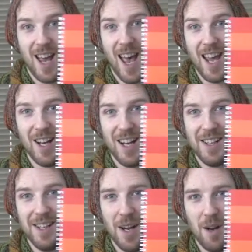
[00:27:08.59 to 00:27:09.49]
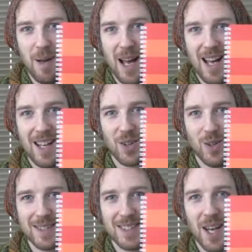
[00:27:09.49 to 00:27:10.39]
a Hurdy notepad,
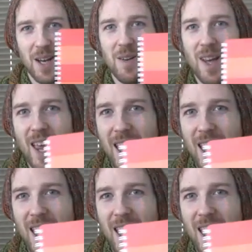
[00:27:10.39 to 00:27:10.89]
also